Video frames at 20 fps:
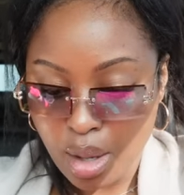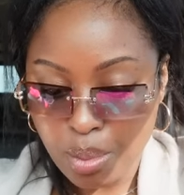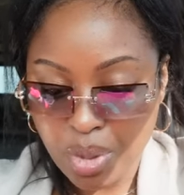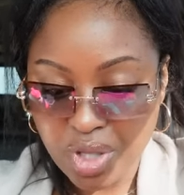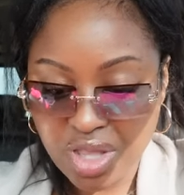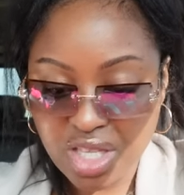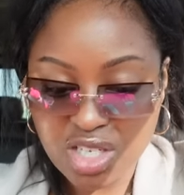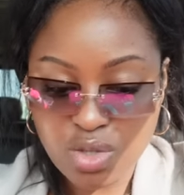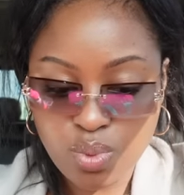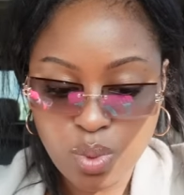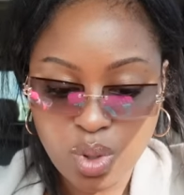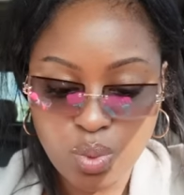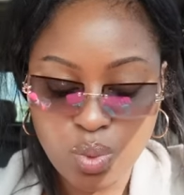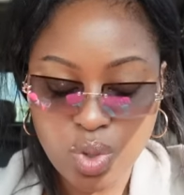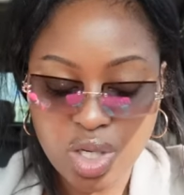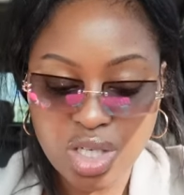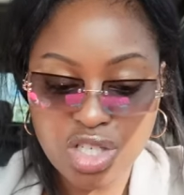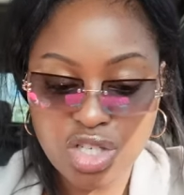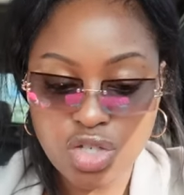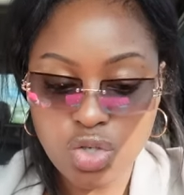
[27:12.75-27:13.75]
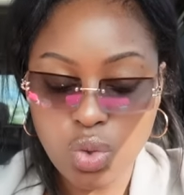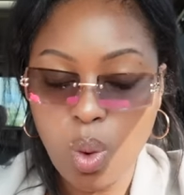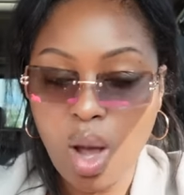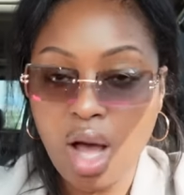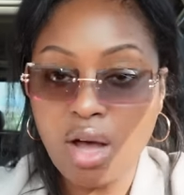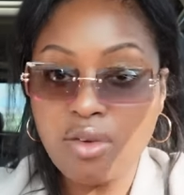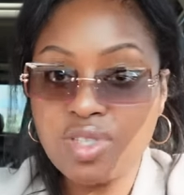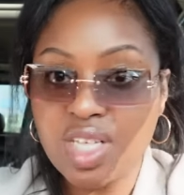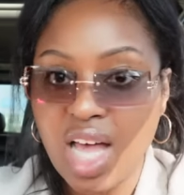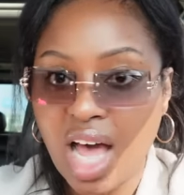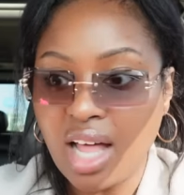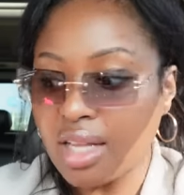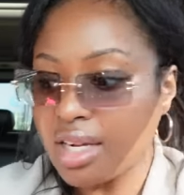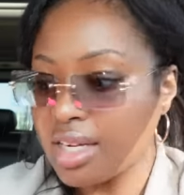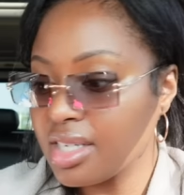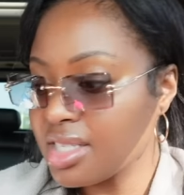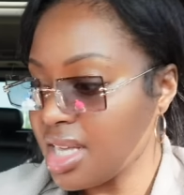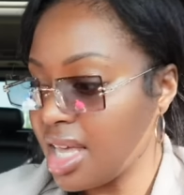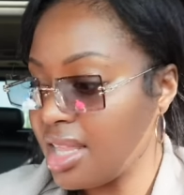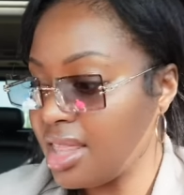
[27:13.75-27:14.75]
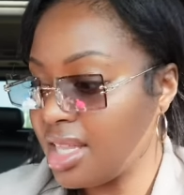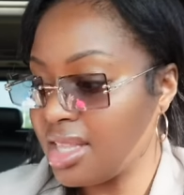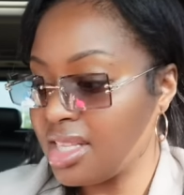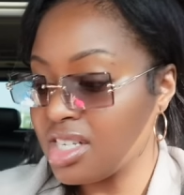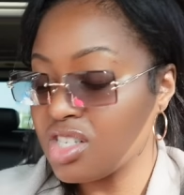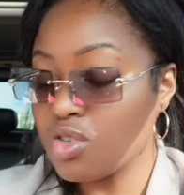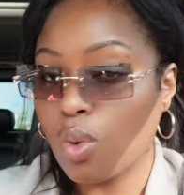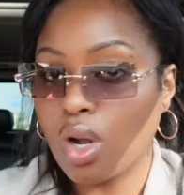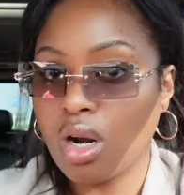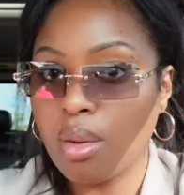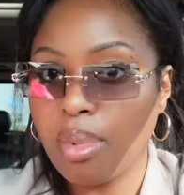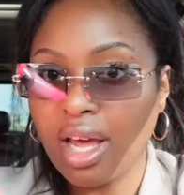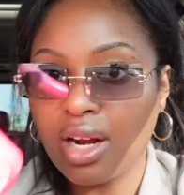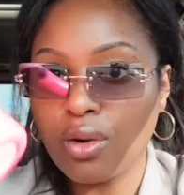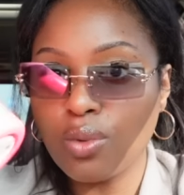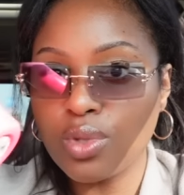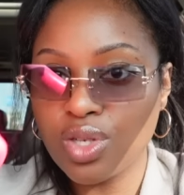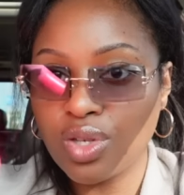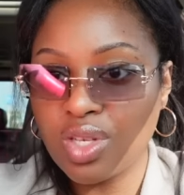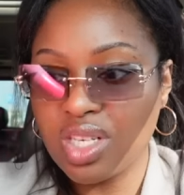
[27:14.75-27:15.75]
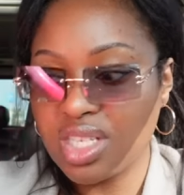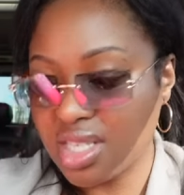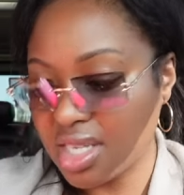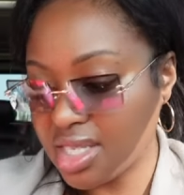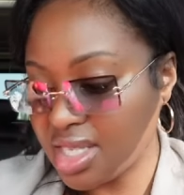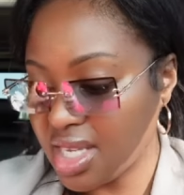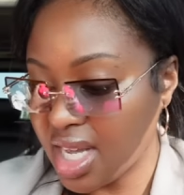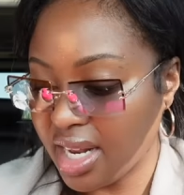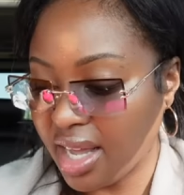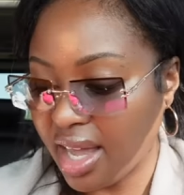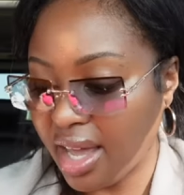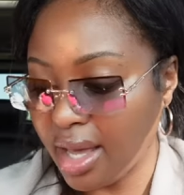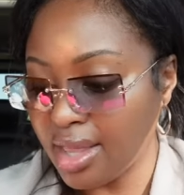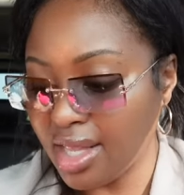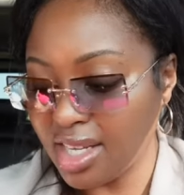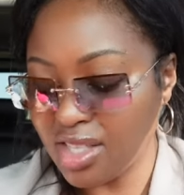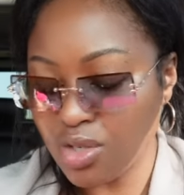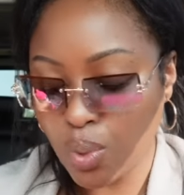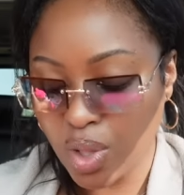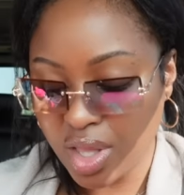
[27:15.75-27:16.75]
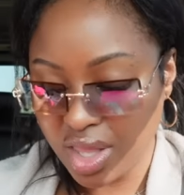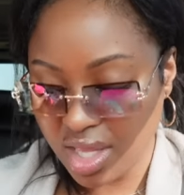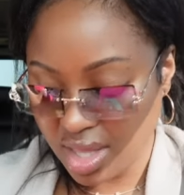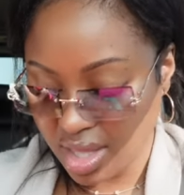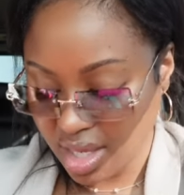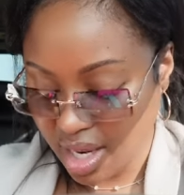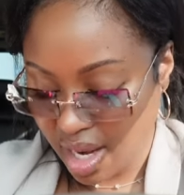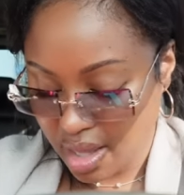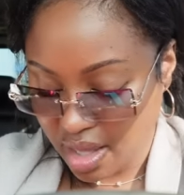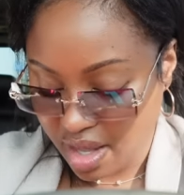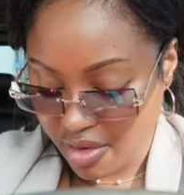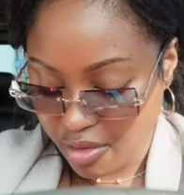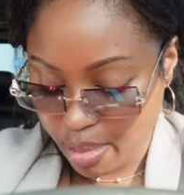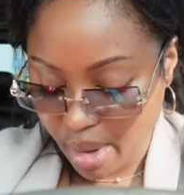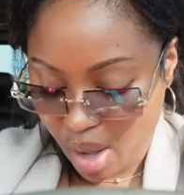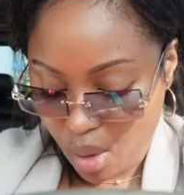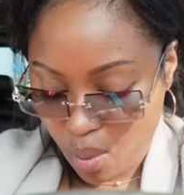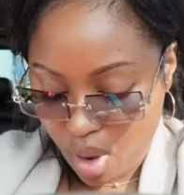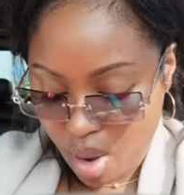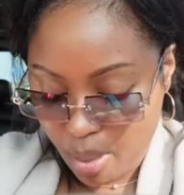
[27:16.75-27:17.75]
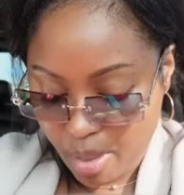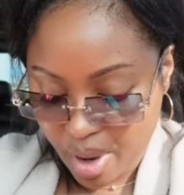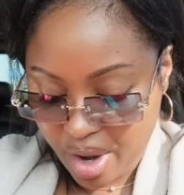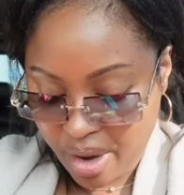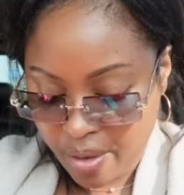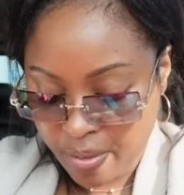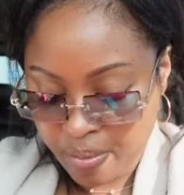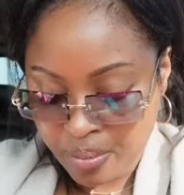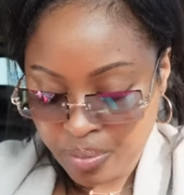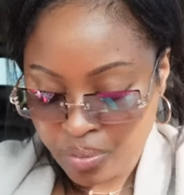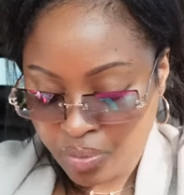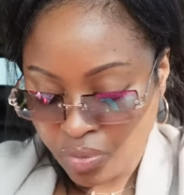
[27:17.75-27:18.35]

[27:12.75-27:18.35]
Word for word: But this one was $12, and then this water bottle was only $6.88. That's one thing that I love about Walmart.